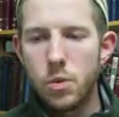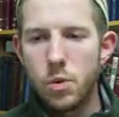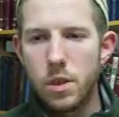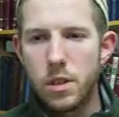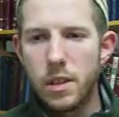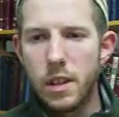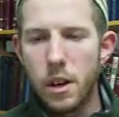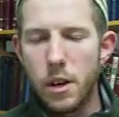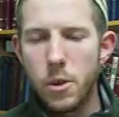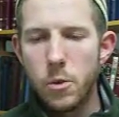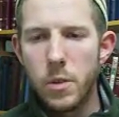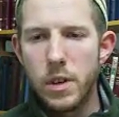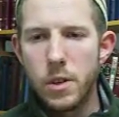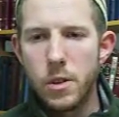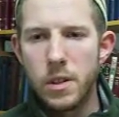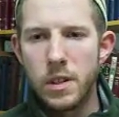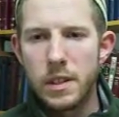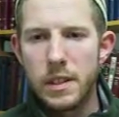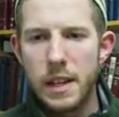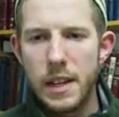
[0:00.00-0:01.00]
The other way you
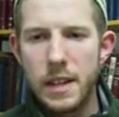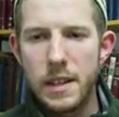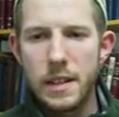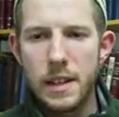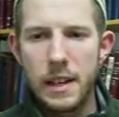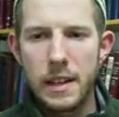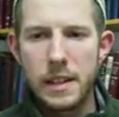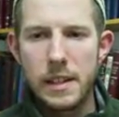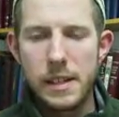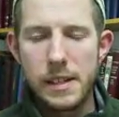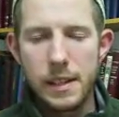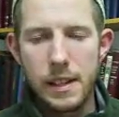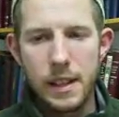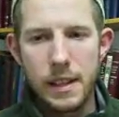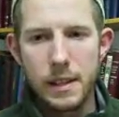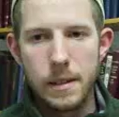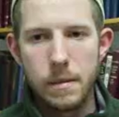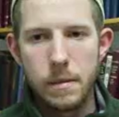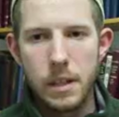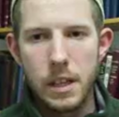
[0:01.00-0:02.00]
can take that is that
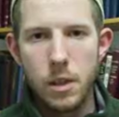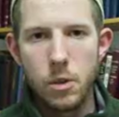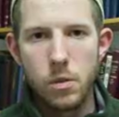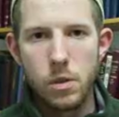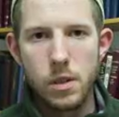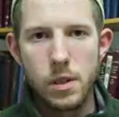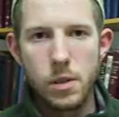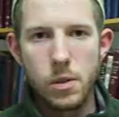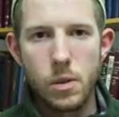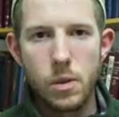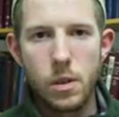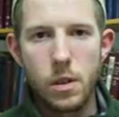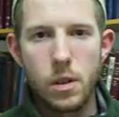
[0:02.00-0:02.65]
he was